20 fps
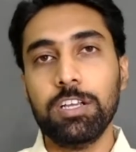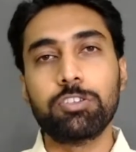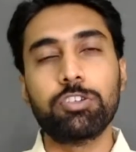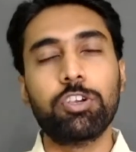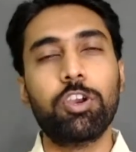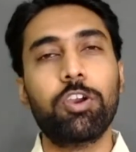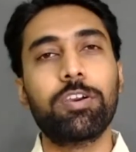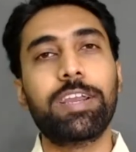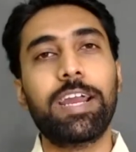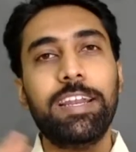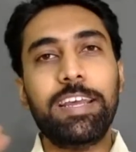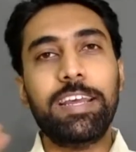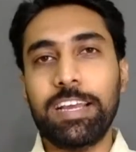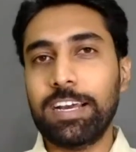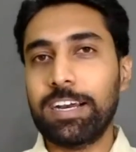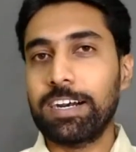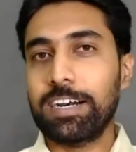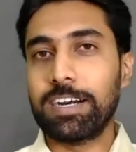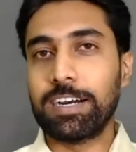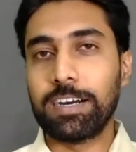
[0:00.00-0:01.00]
So you're getting
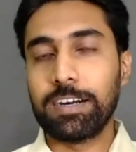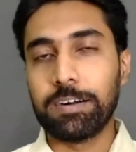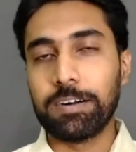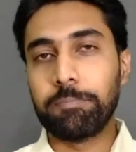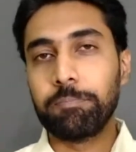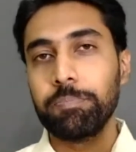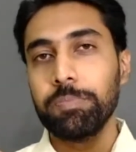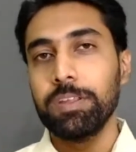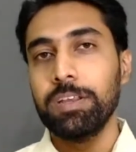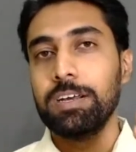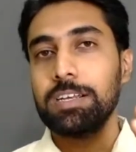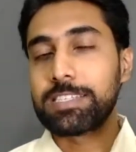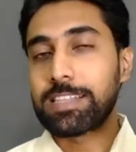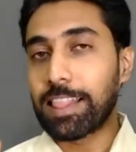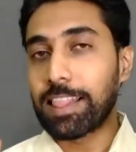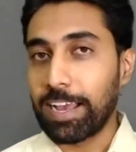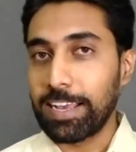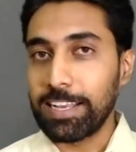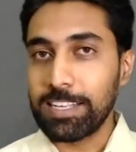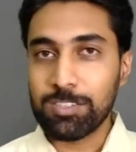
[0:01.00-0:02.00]
a
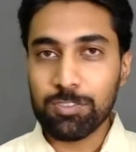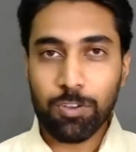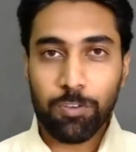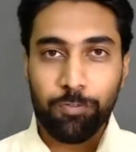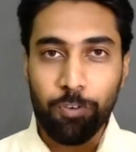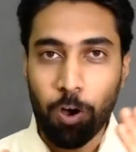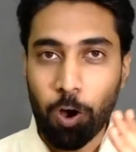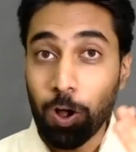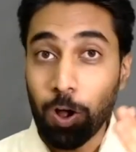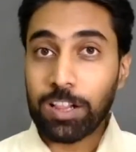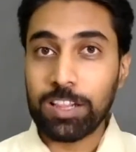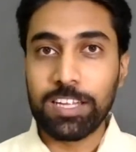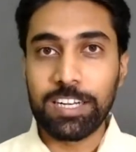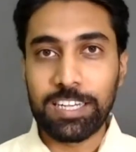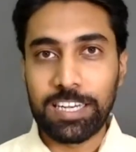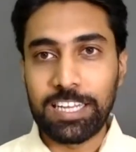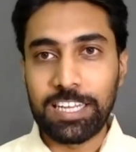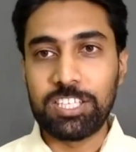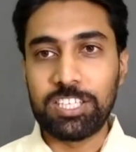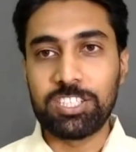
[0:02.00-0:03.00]
slice of all the
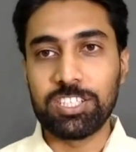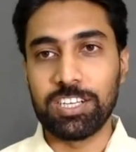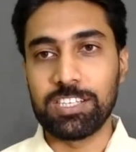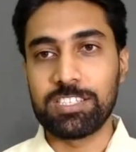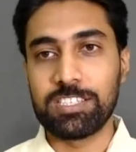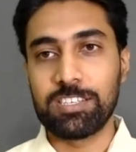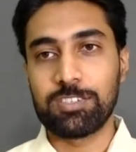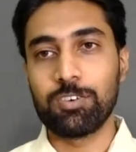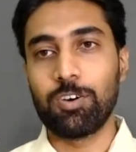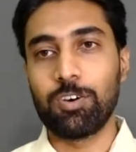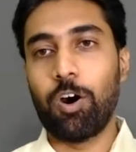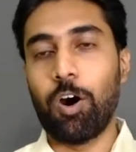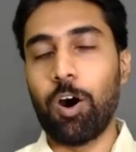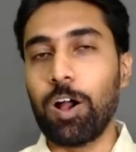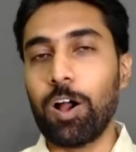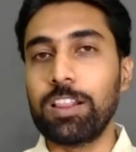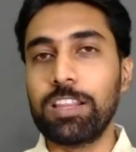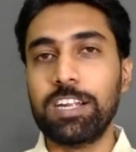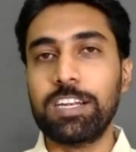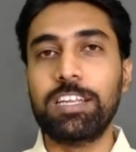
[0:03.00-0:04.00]
teachers. So all
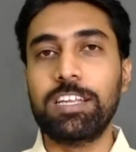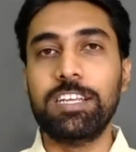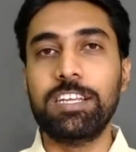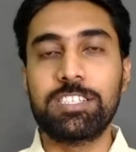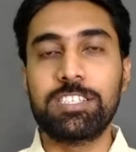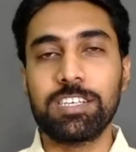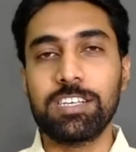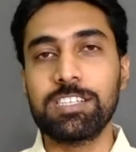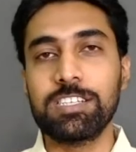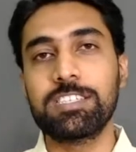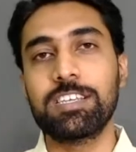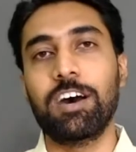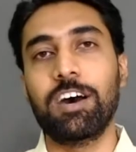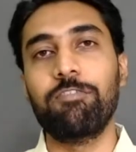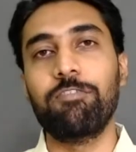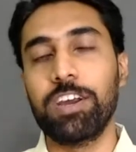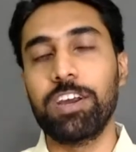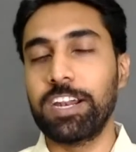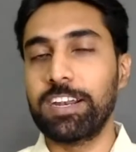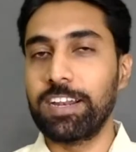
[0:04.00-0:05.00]
the teachers are
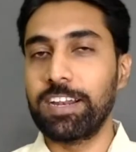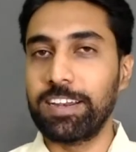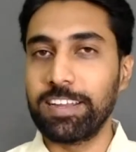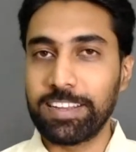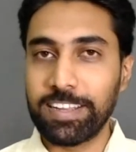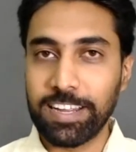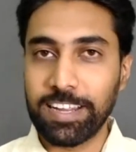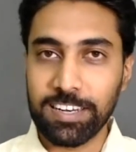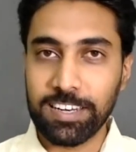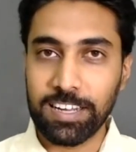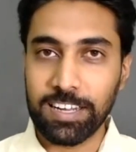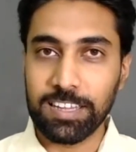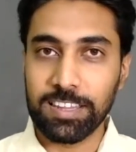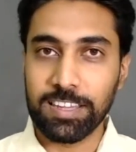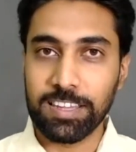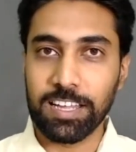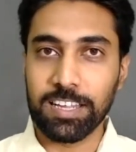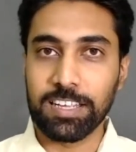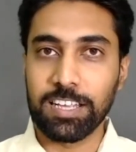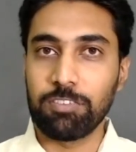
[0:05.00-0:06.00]
very dedicated and
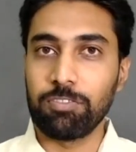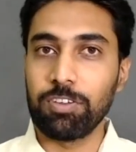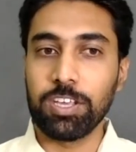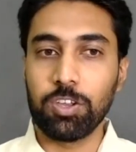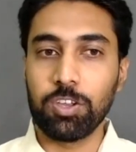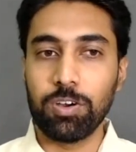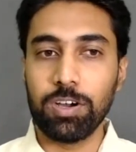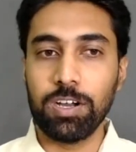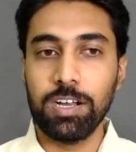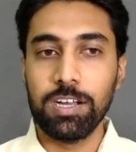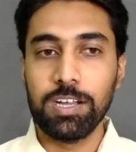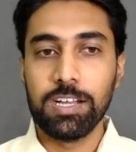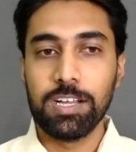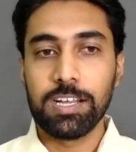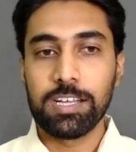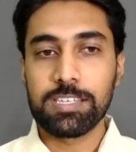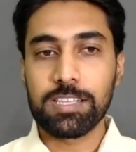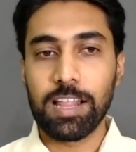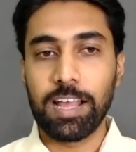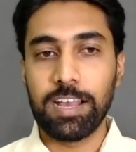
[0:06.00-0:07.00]
they're giving you a
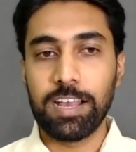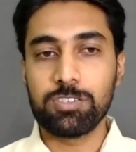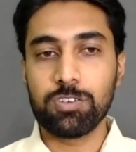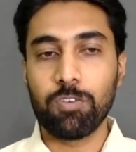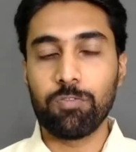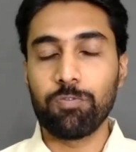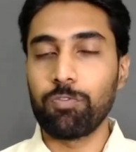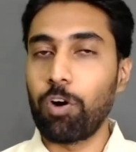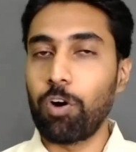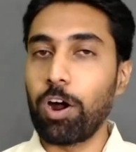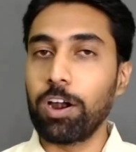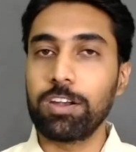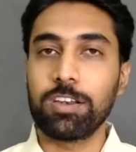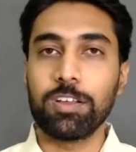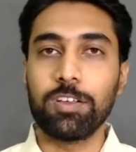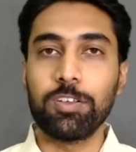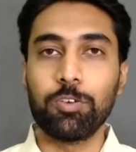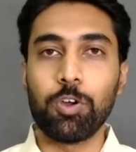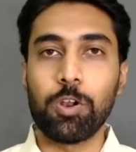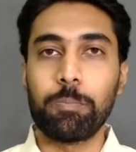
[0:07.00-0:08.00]
slice of what
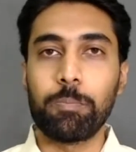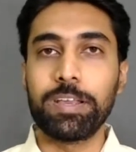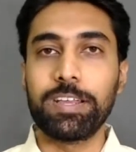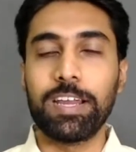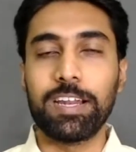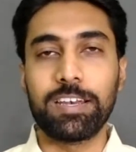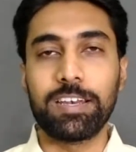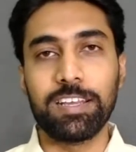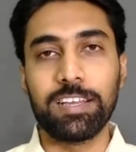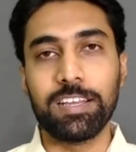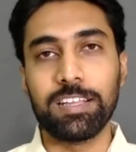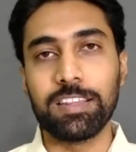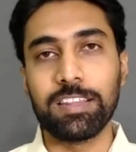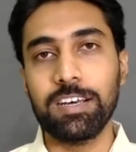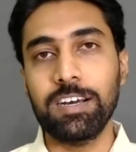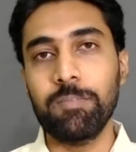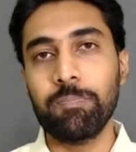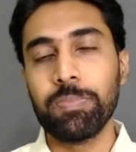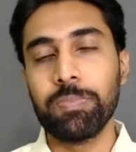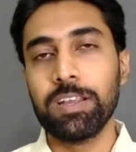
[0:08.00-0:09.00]
you'll be getting in
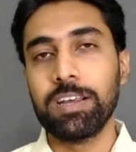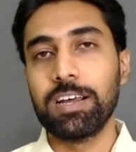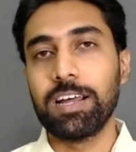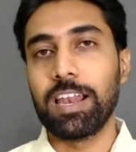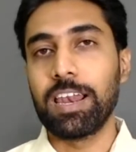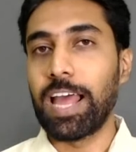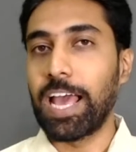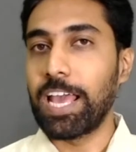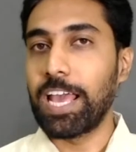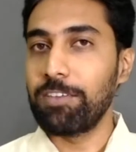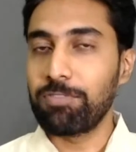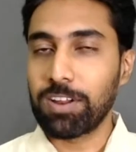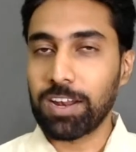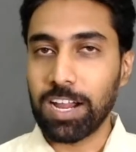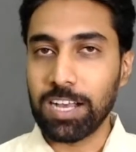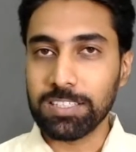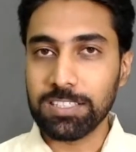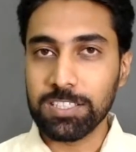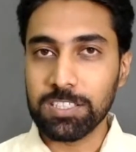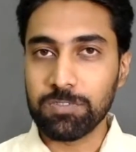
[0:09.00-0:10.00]
the live
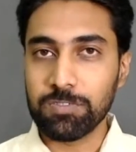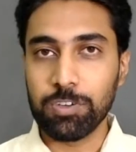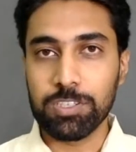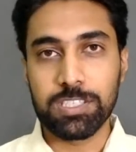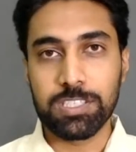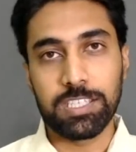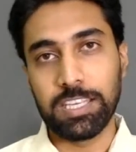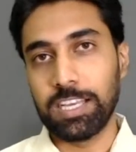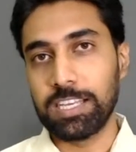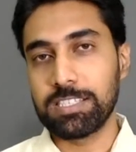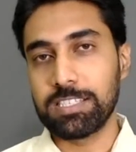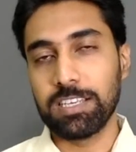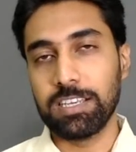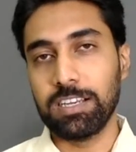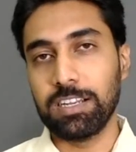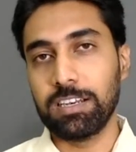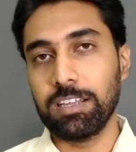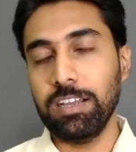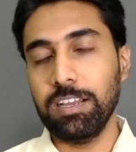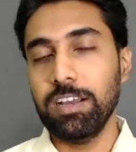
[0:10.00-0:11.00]
classes for
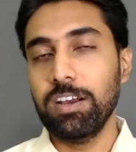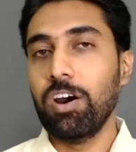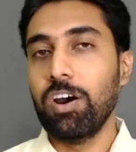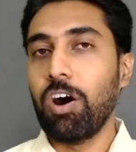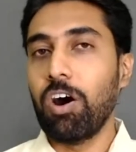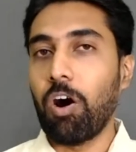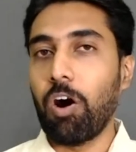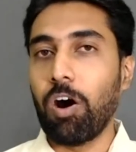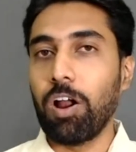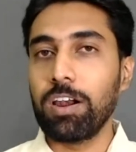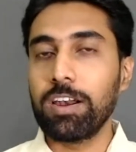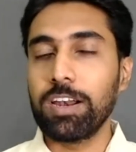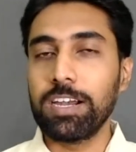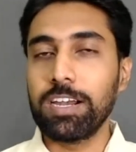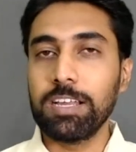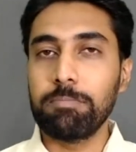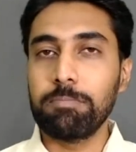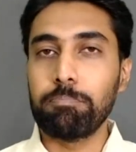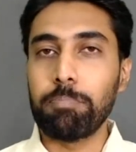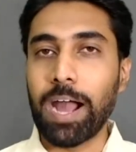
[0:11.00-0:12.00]
CSEET.
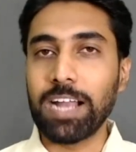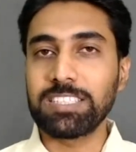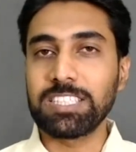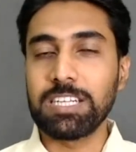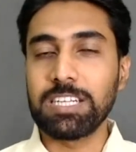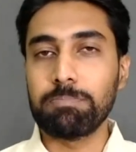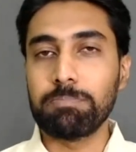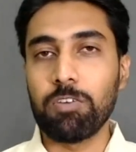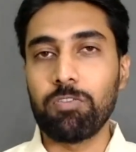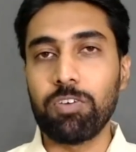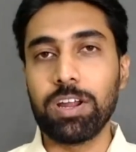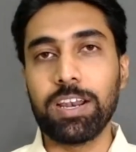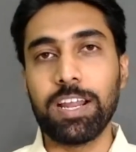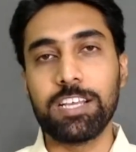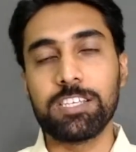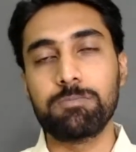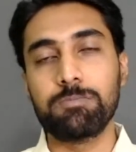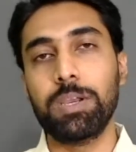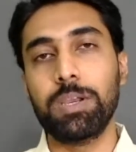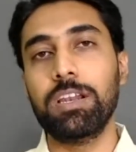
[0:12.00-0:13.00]
Already batch number 1
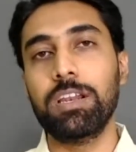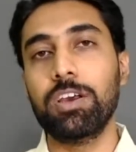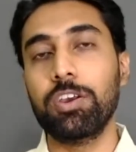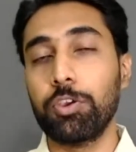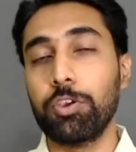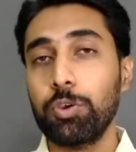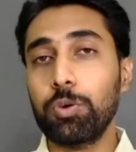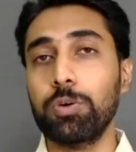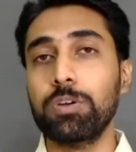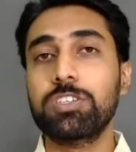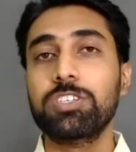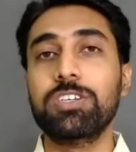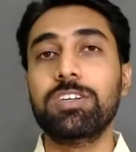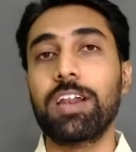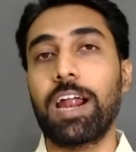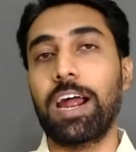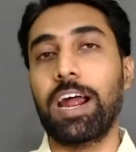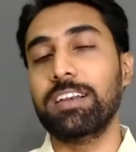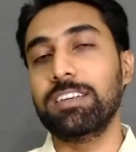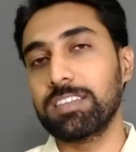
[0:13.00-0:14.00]
has been a huge
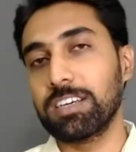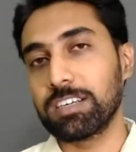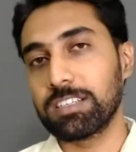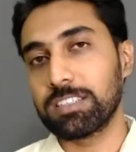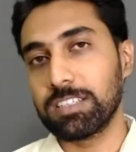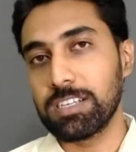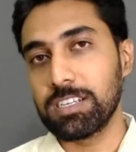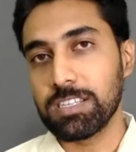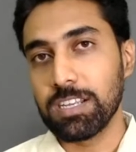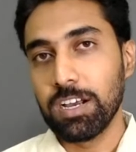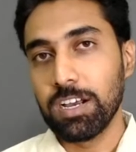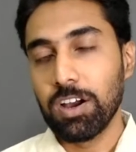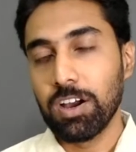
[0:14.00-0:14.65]
grand success.